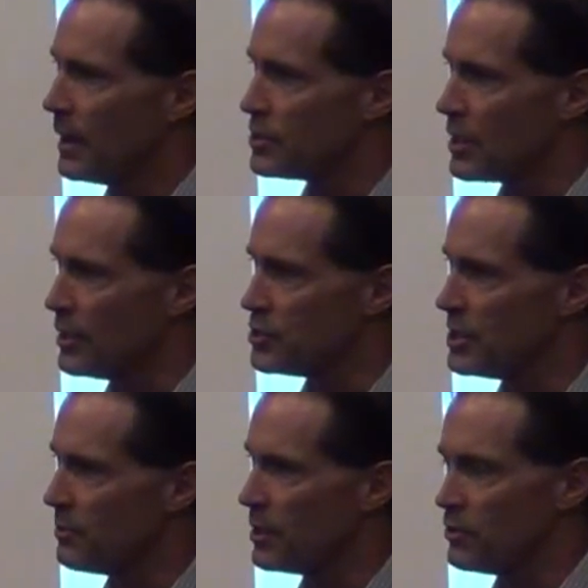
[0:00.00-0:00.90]
I challenge
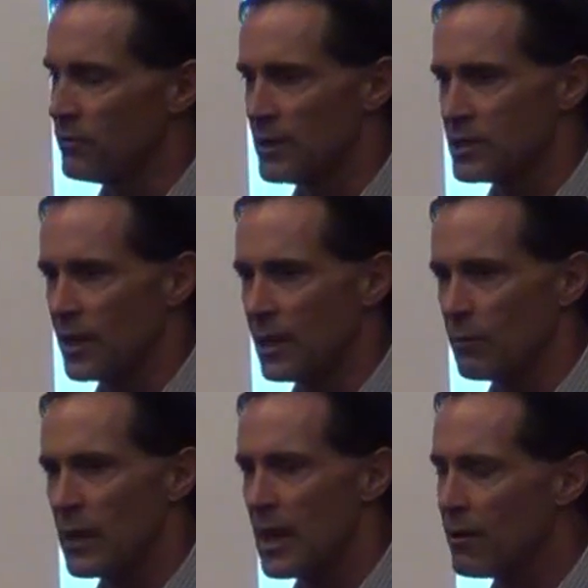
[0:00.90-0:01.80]
anybody to investigate
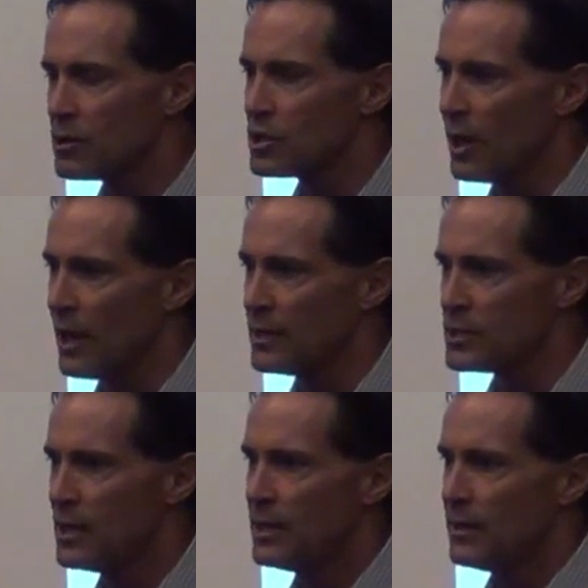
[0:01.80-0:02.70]
it. When they
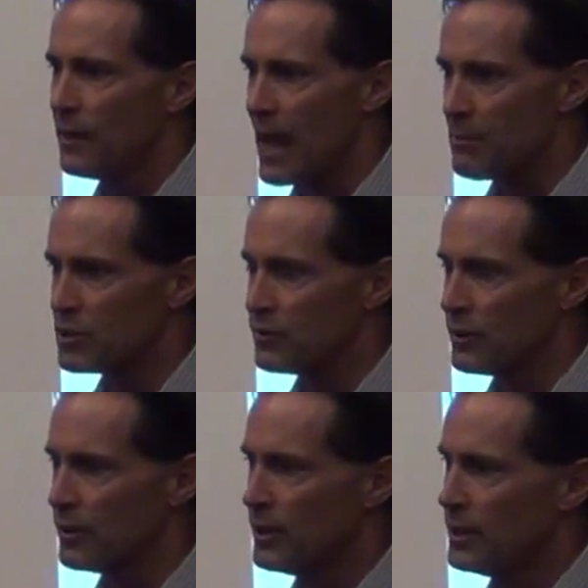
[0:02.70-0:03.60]
aerosolize the
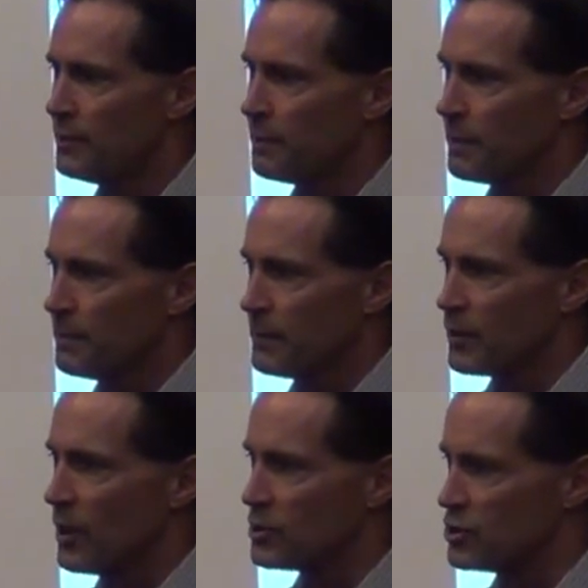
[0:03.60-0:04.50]
atmosphere,
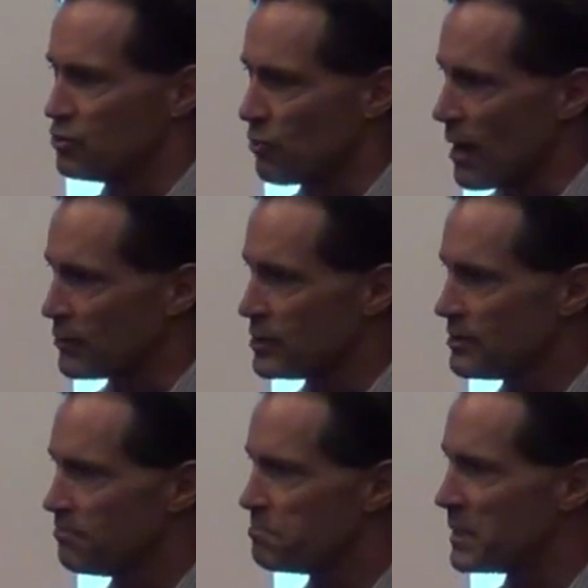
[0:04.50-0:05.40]
it causes drought,
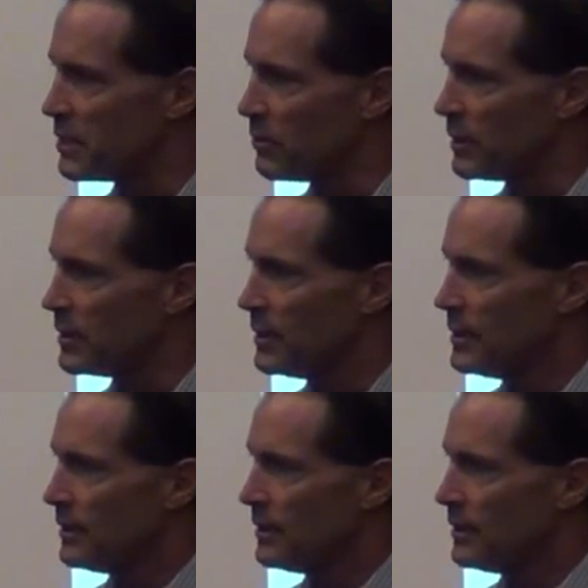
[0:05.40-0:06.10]
period.